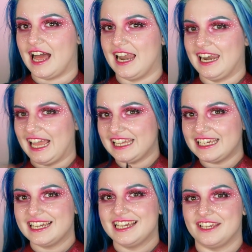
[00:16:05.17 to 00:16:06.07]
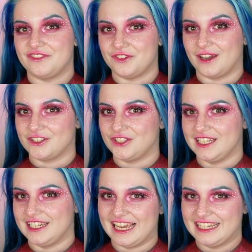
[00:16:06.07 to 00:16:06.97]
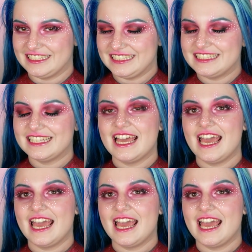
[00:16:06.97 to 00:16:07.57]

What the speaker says: a like if you actually liked it.